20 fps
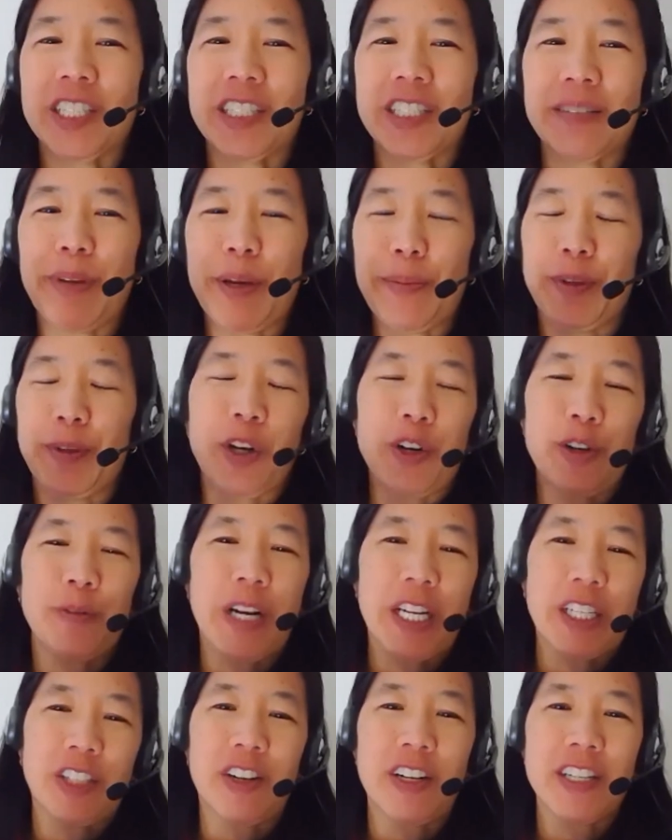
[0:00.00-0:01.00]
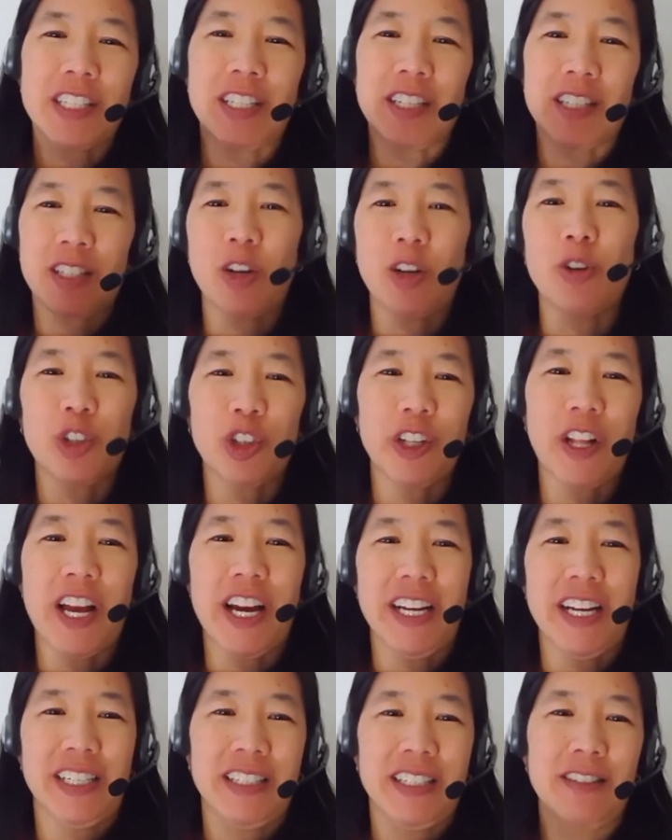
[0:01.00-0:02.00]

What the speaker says: People go to restaurants to socialize.